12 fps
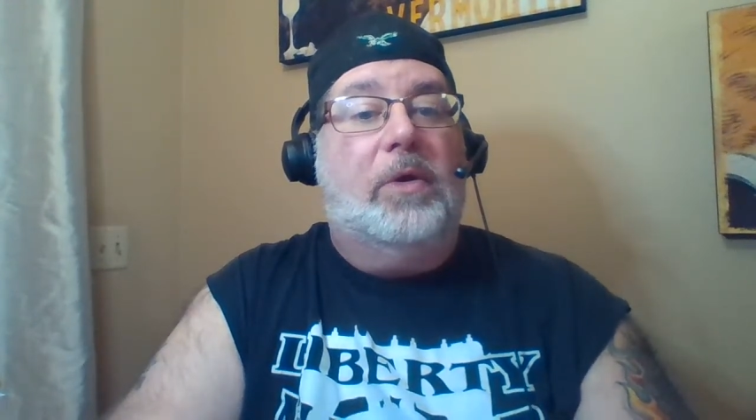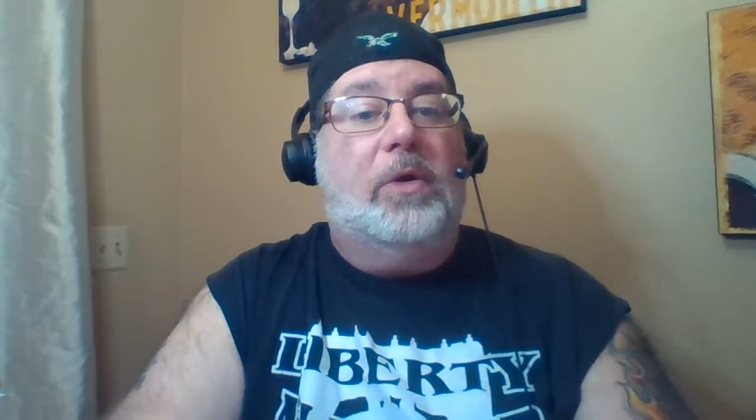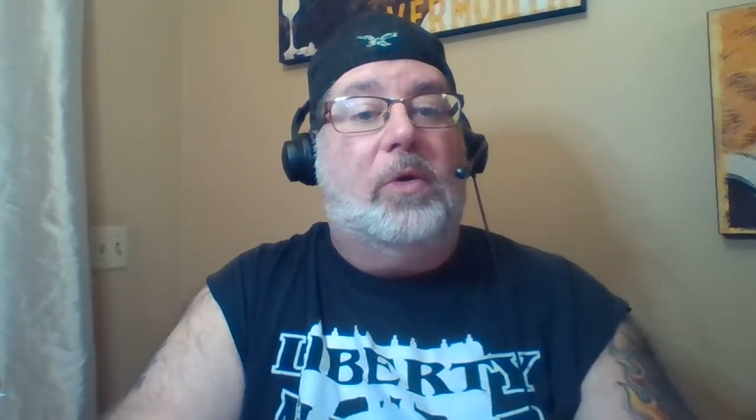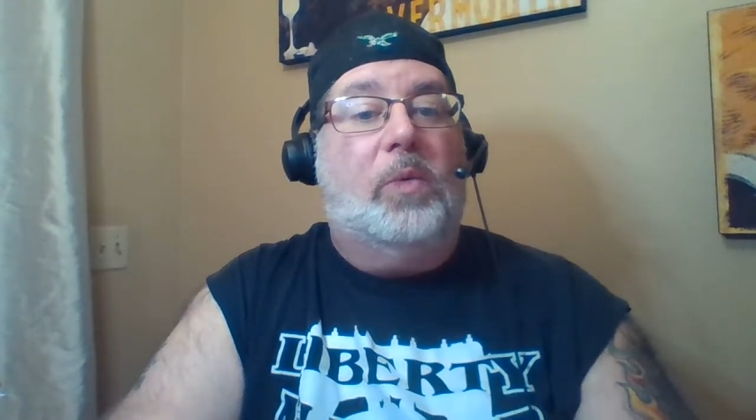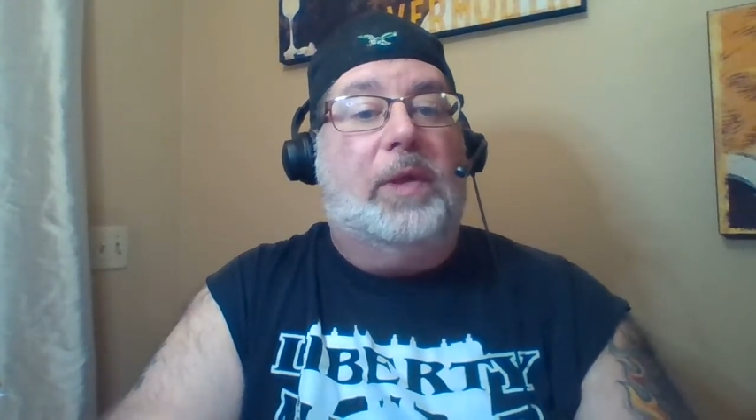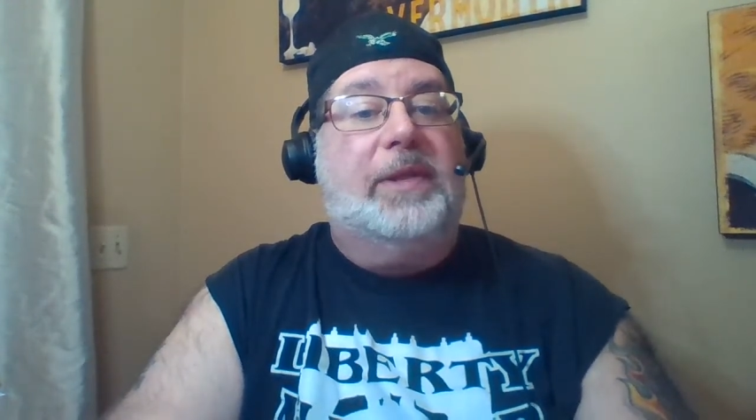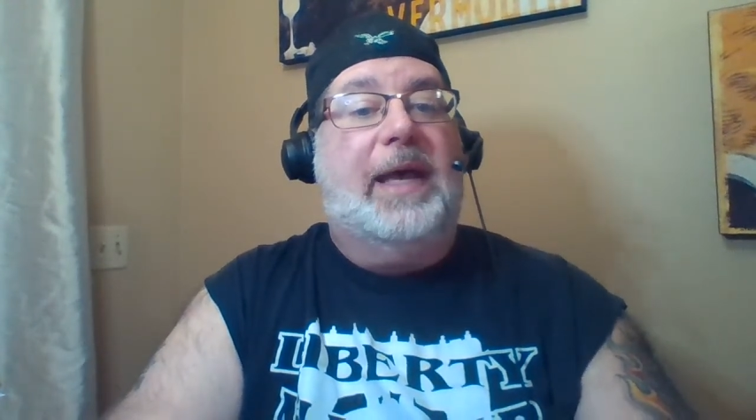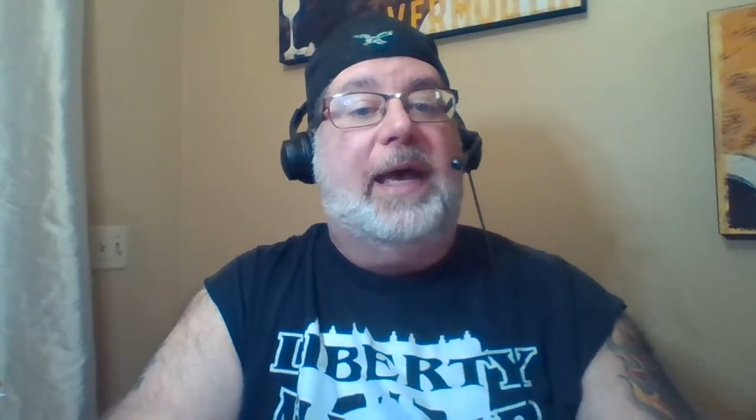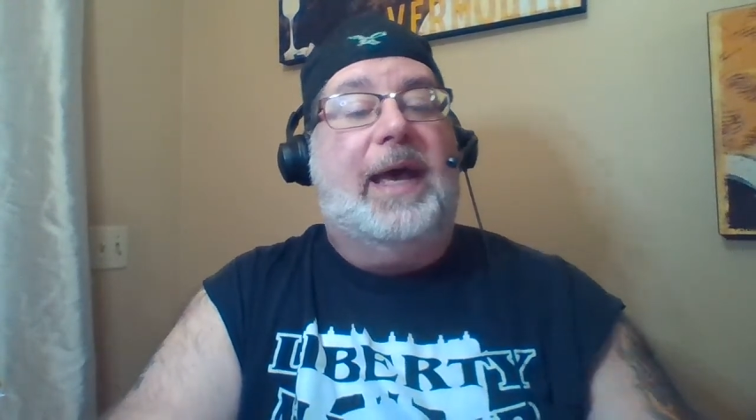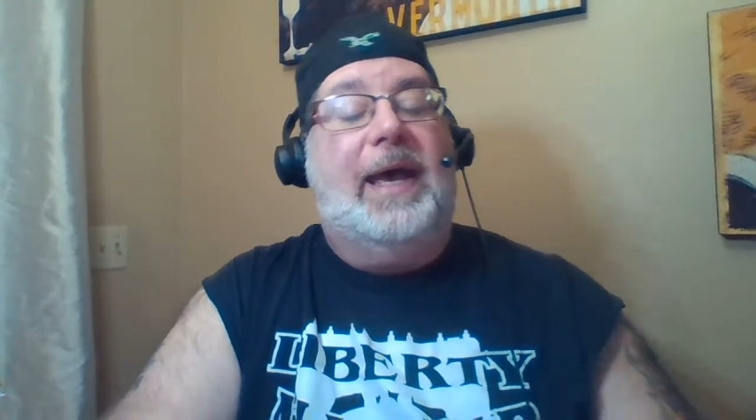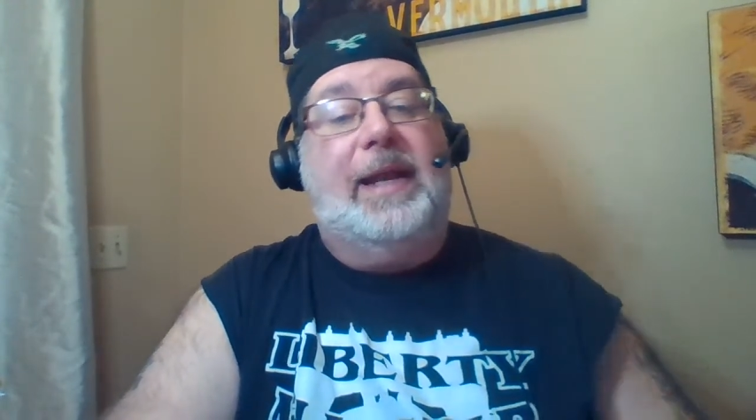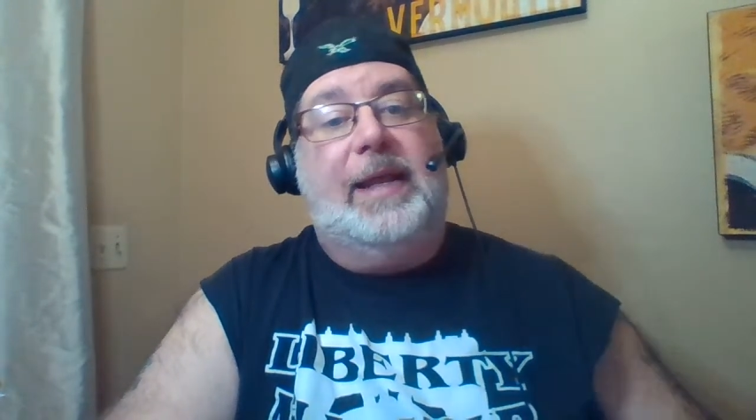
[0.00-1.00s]
what the
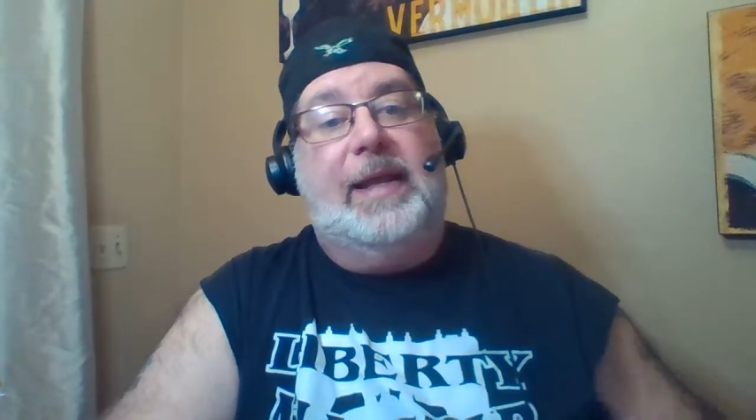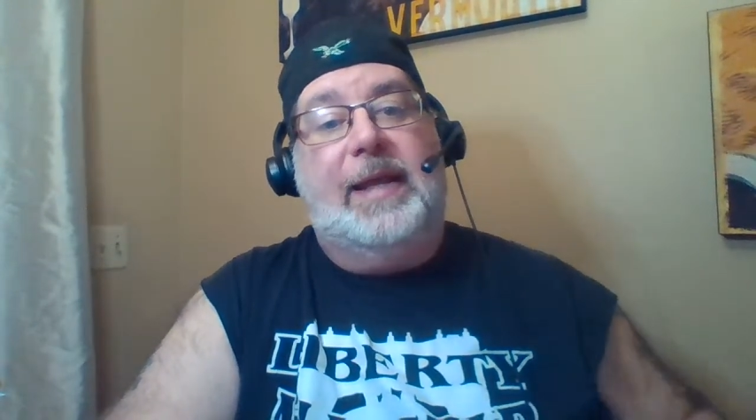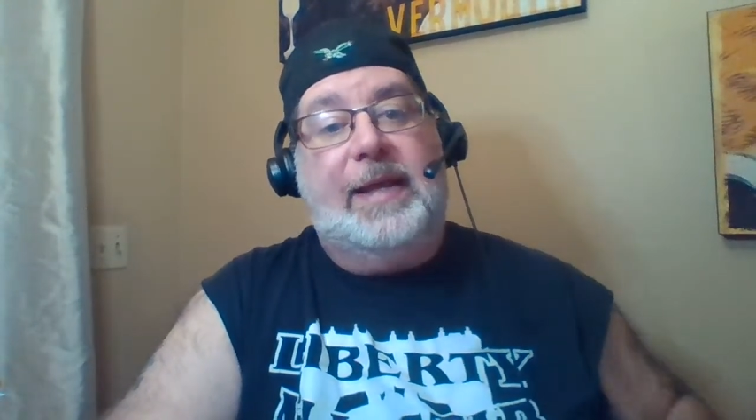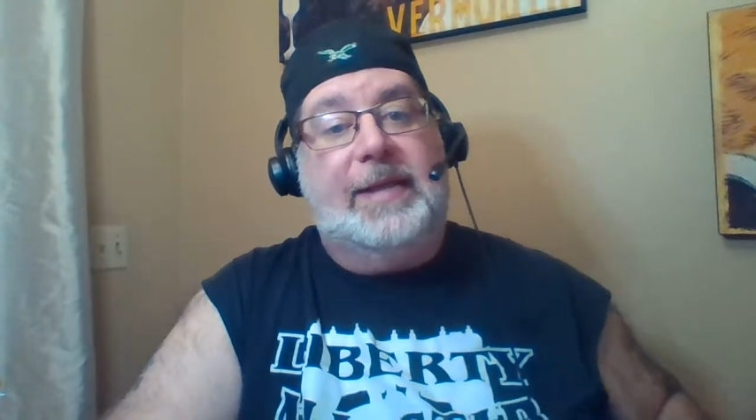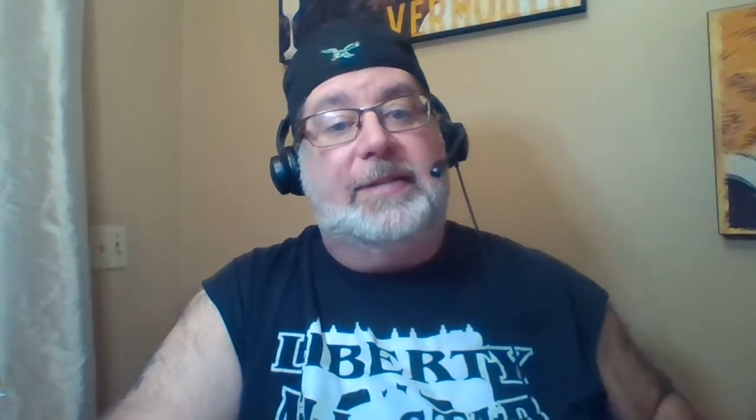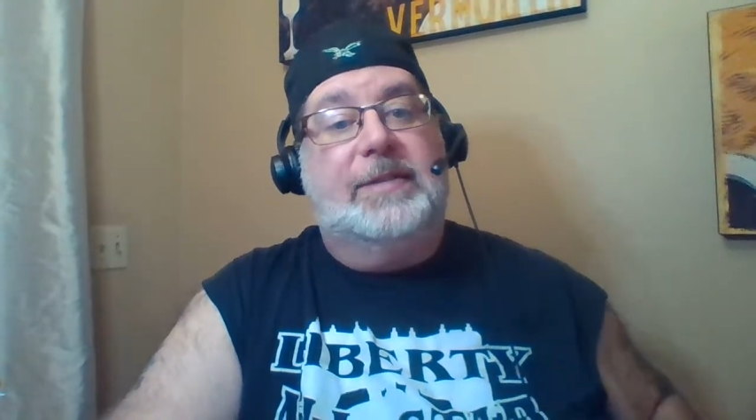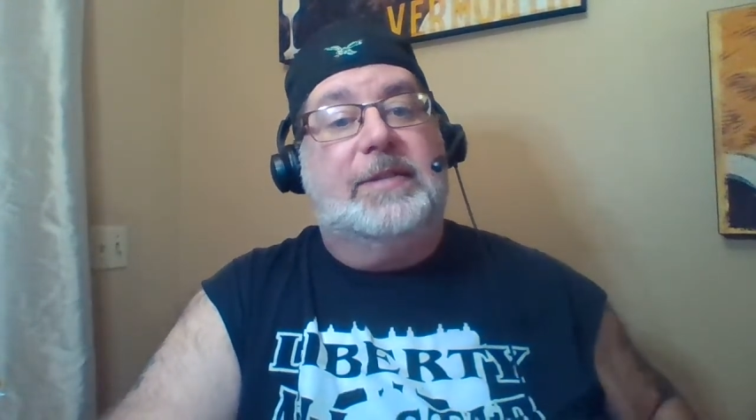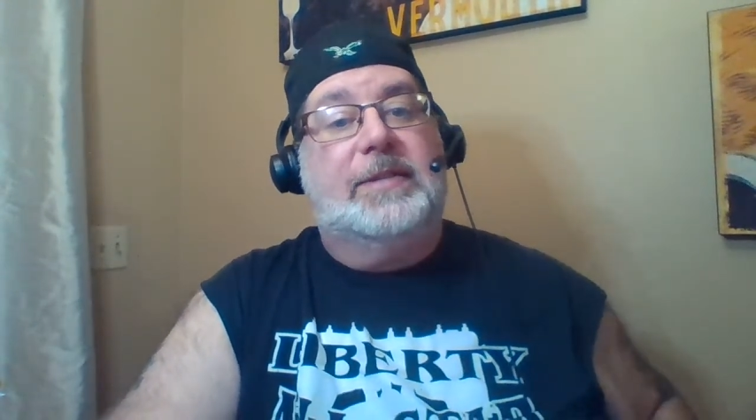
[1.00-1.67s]
hat is